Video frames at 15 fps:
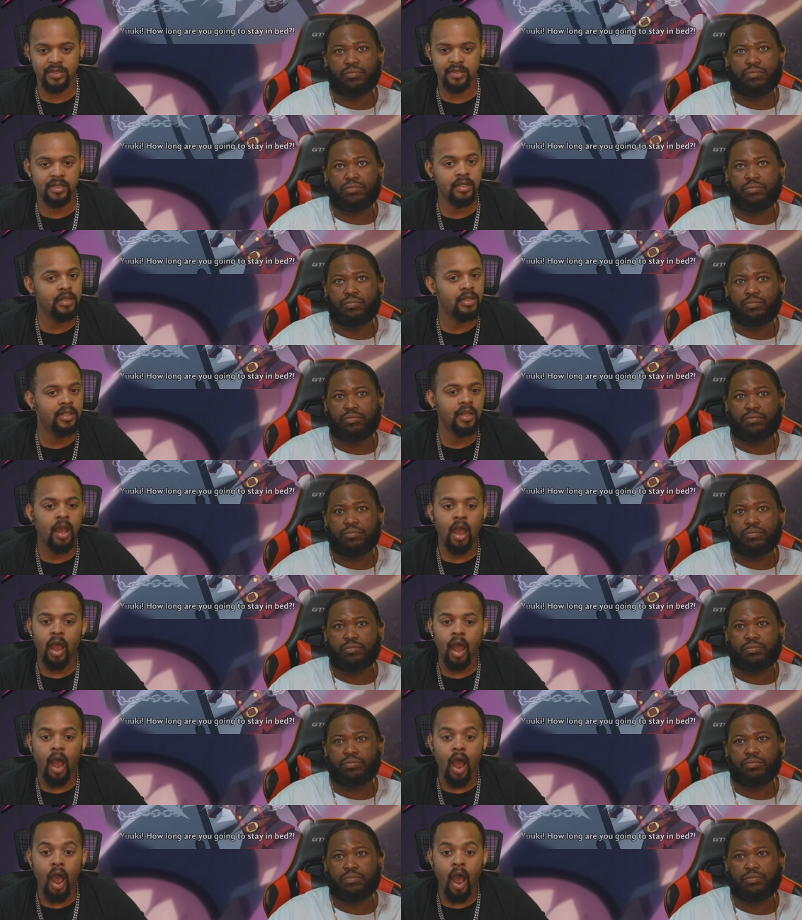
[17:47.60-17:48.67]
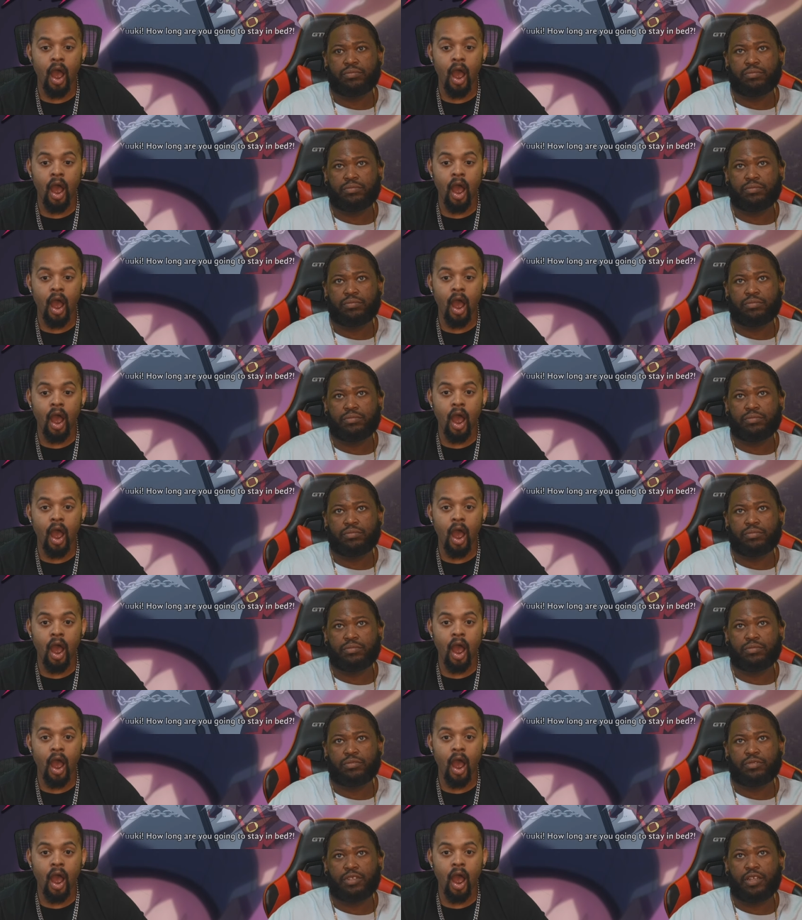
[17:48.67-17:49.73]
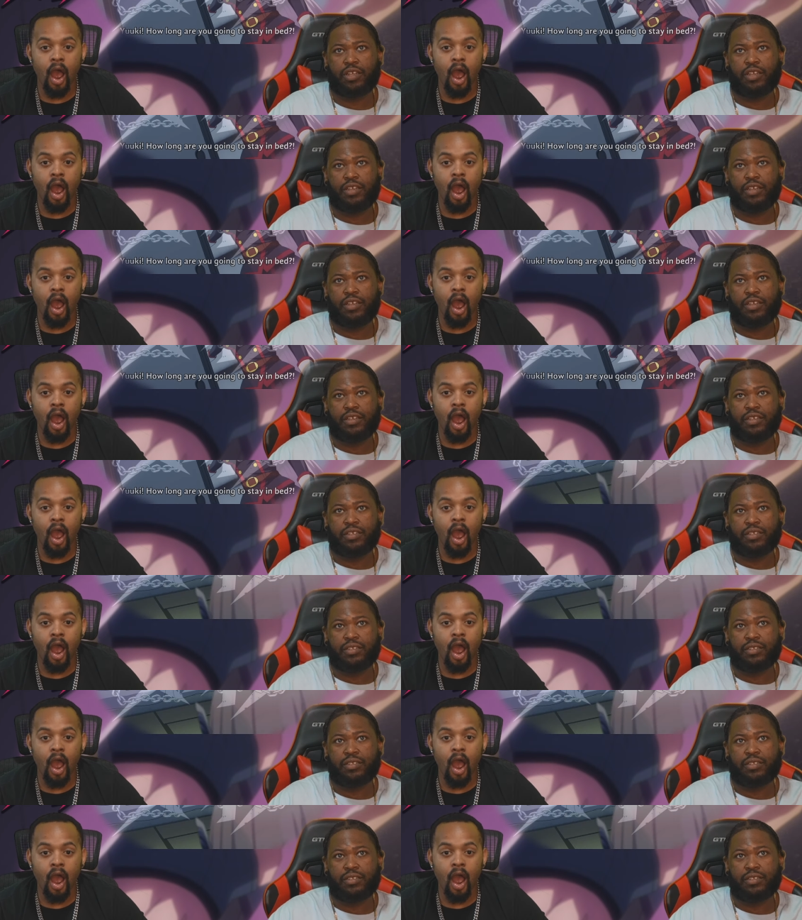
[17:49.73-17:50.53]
(silence)